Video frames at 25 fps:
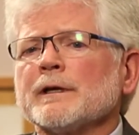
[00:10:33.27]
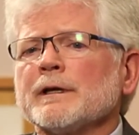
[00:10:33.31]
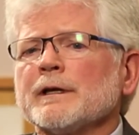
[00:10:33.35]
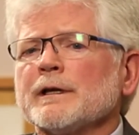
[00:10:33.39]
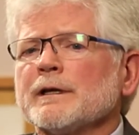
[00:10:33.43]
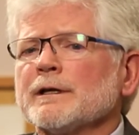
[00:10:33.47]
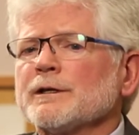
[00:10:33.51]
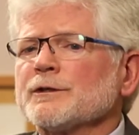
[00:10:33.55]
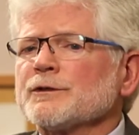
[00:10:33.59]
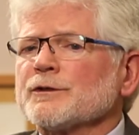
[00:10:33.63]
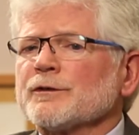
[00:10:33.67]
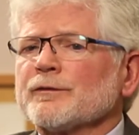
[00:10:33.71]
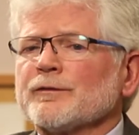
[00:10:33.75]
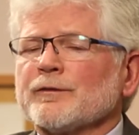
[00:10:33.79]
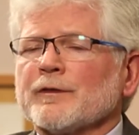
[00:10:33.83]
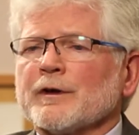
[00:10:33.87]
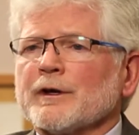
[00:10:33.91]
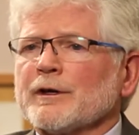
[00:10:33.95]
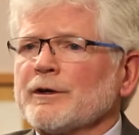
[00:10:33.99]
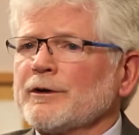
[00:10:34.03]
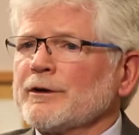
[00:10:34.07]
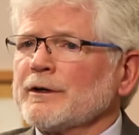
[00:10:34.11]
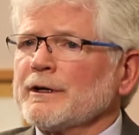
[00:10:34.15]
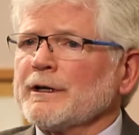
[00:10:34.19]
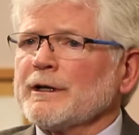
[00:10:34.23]
is a
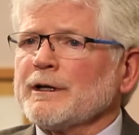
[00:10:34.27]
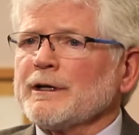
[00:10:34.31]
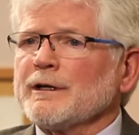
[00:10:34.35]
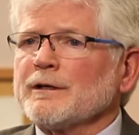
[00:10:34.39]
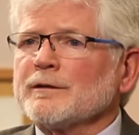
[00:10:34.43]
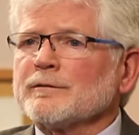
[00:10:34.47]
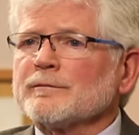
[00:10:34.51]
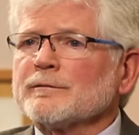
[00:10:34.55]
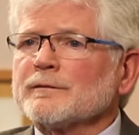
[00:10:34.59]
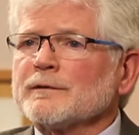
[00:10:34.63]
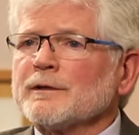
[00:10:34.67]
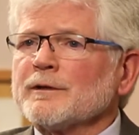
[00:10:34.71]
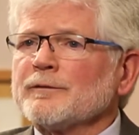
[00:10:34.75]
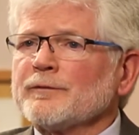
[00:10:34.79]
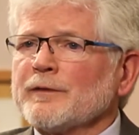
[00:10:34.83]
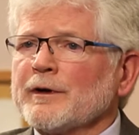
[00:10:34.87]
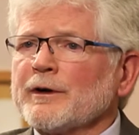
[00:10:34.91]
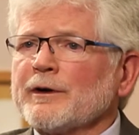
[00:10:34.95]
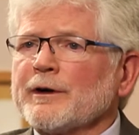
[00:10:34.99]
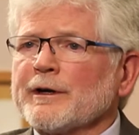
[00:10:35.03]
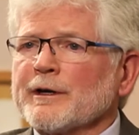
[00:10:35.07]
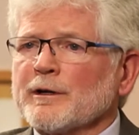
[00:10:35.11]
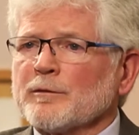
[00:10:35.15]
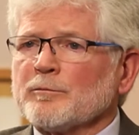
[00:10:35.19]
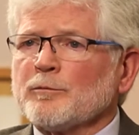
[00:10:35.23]

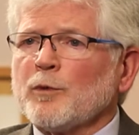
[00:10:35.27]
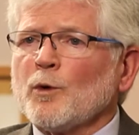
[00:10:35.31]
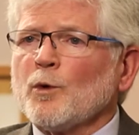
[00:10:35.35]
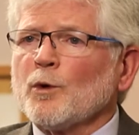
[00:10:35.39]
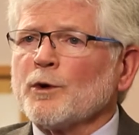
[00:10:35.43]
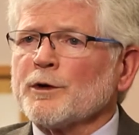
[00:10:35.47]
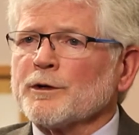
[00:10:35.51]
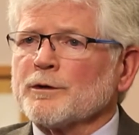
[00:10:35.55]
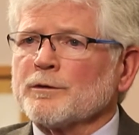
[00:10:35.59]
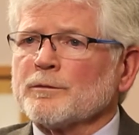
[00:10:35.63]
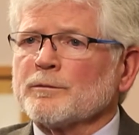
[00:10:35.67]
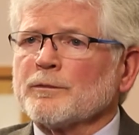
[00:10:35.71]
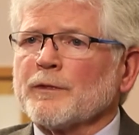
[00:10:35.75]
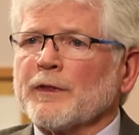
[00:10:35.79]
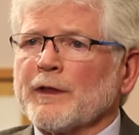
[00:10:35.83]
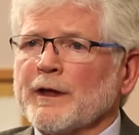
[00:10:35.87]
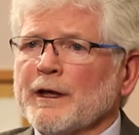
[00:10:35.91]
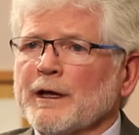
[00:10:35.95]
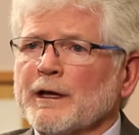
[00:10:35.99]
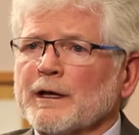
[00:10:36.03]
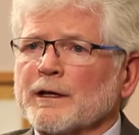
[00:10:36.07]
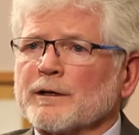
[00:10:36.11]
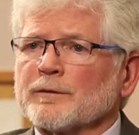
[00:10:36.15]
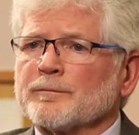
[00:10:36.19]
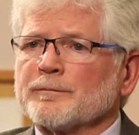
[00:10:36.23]
very important
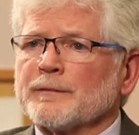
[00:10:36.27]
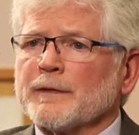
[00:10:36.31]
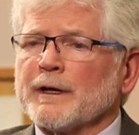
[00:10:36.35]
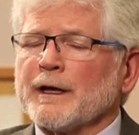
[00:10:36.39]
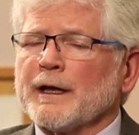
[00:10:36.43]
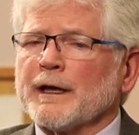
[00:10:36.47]
thing,